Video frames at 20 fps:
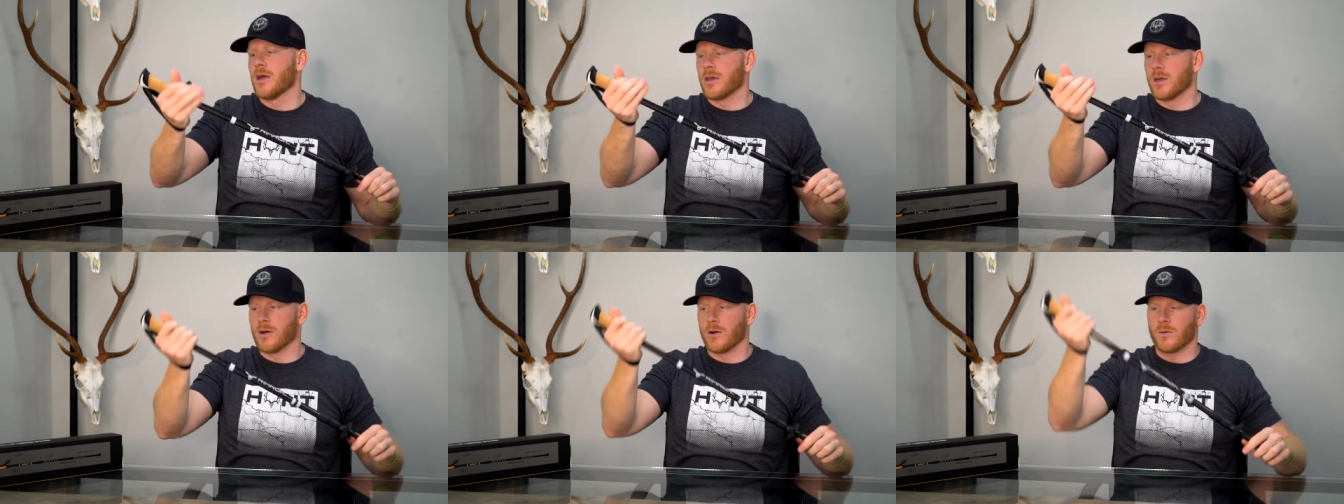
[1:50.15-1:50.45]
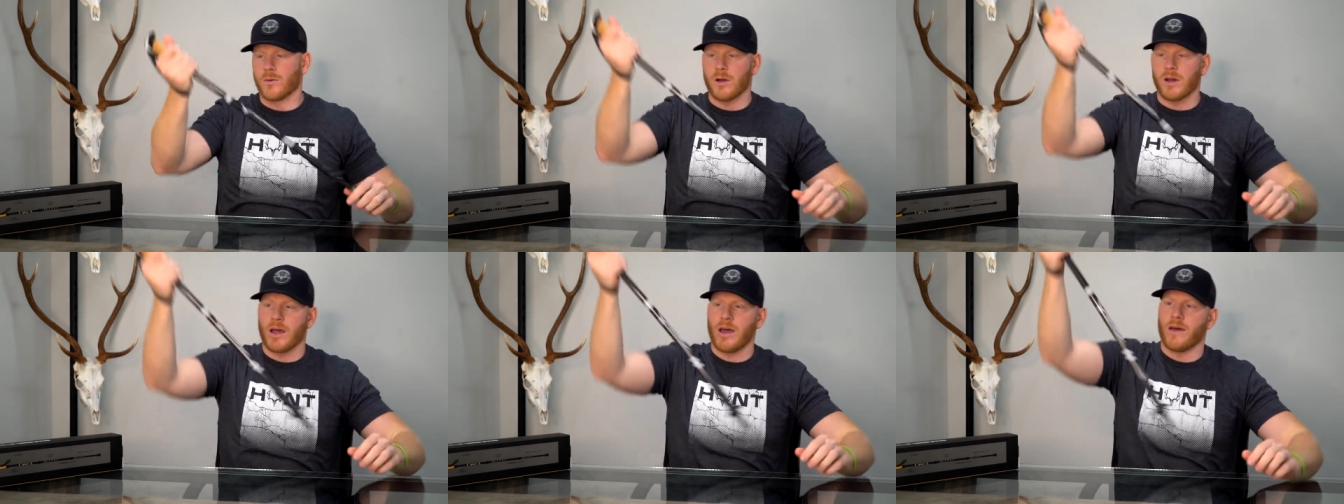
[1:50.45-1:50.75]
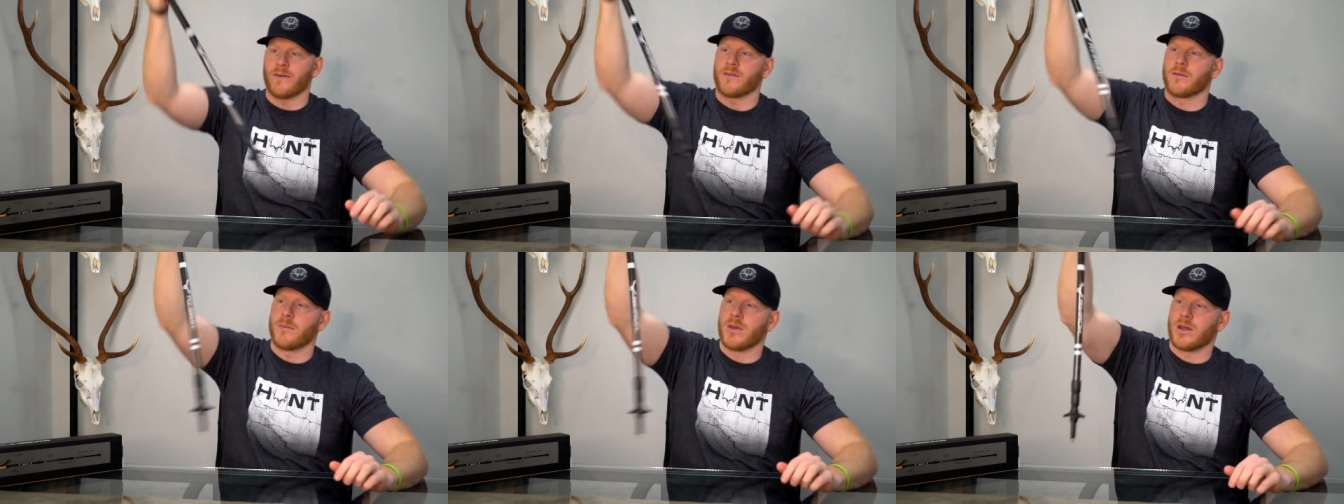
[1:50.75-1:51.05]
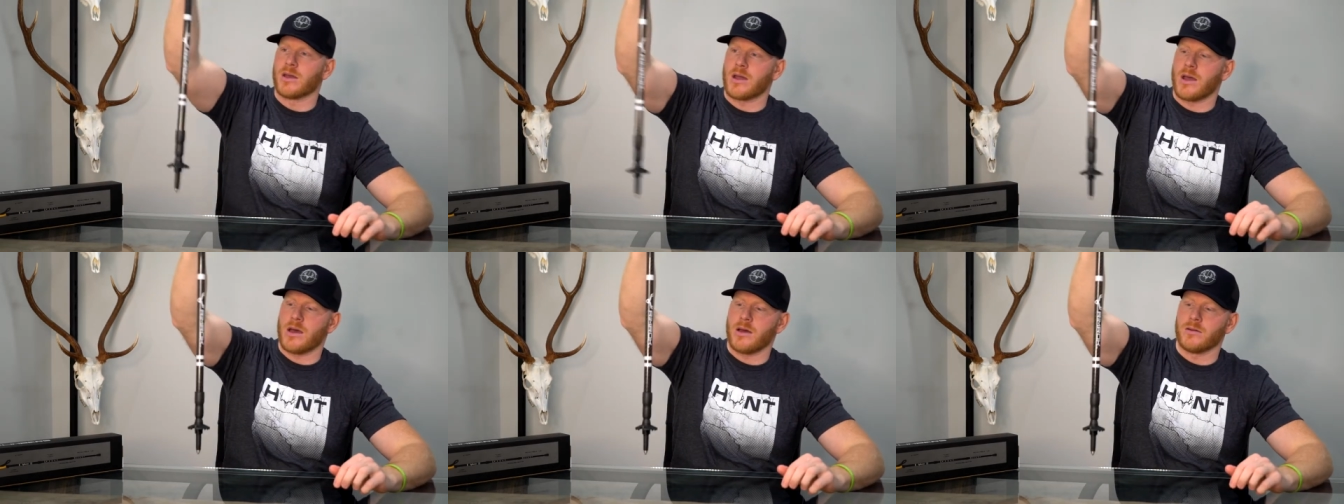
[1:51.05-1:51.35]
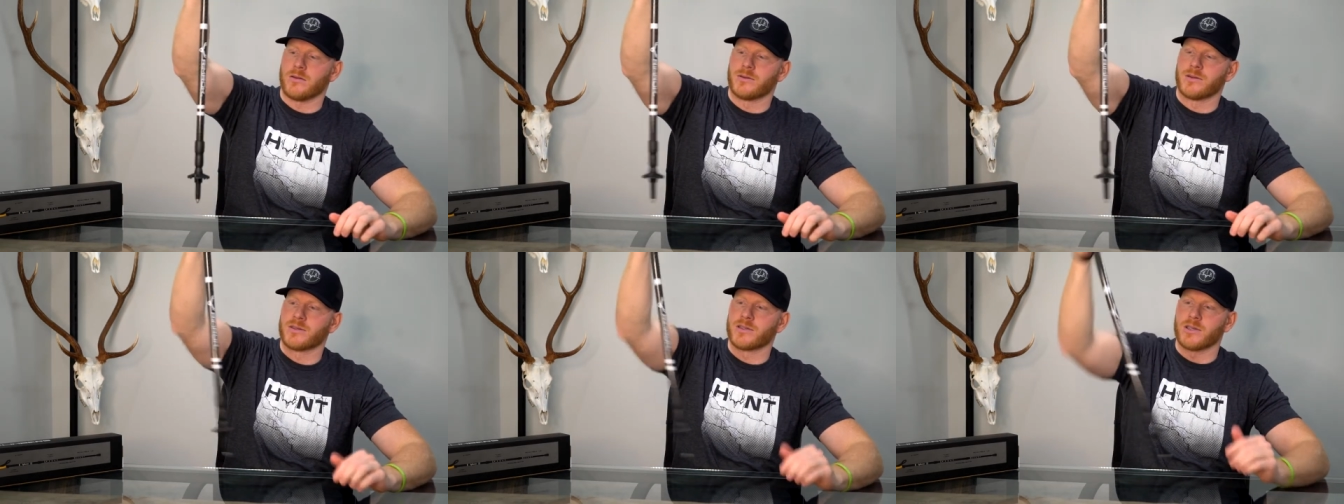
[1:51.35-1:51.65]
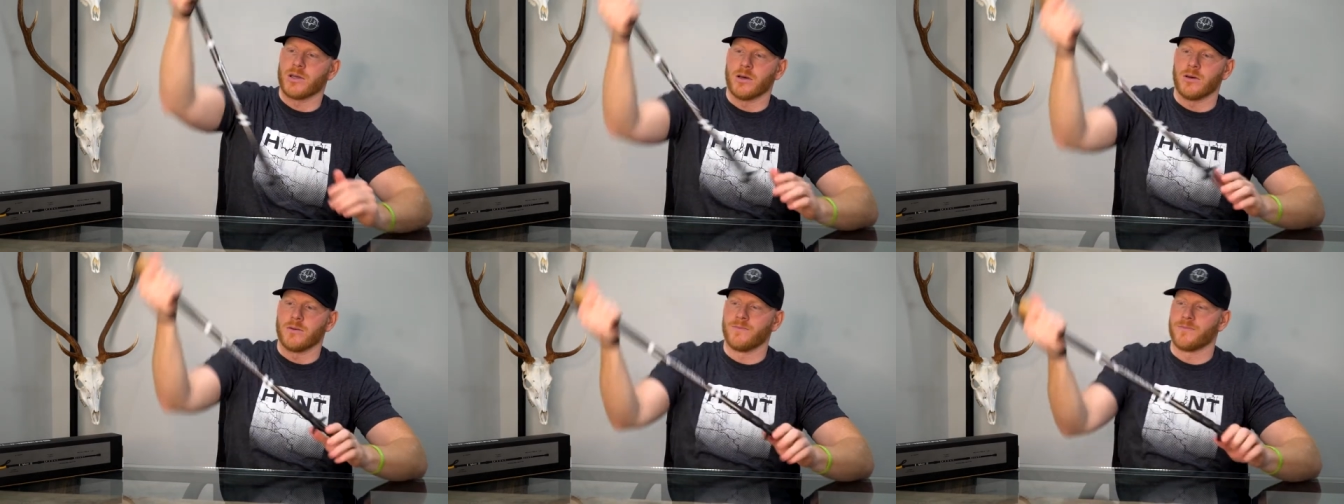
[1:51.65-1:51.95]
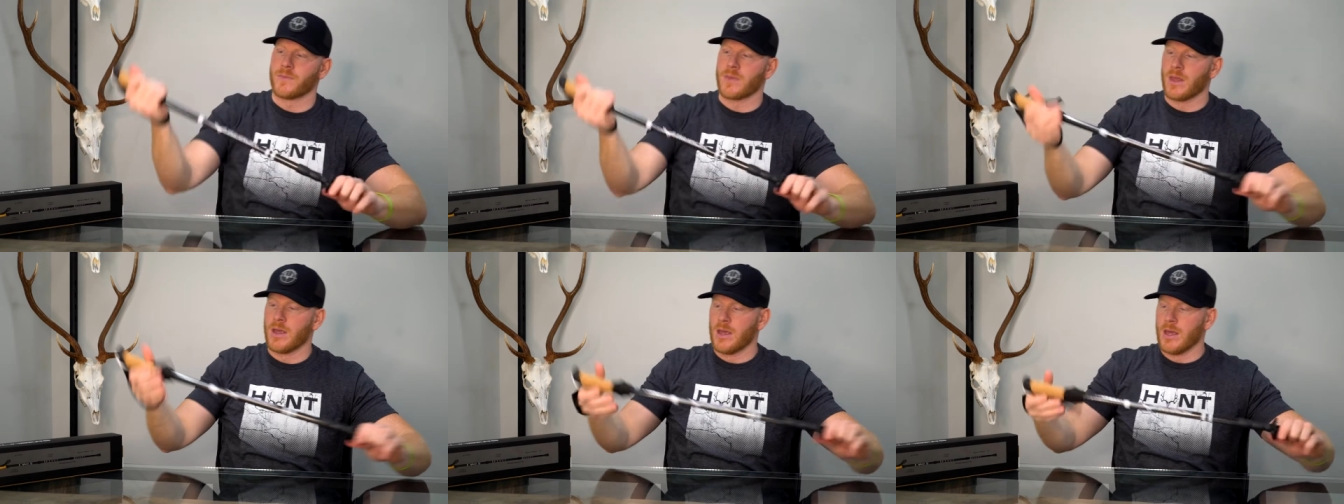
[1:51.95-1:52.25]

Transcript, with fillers: You don't want to have to bend down. So,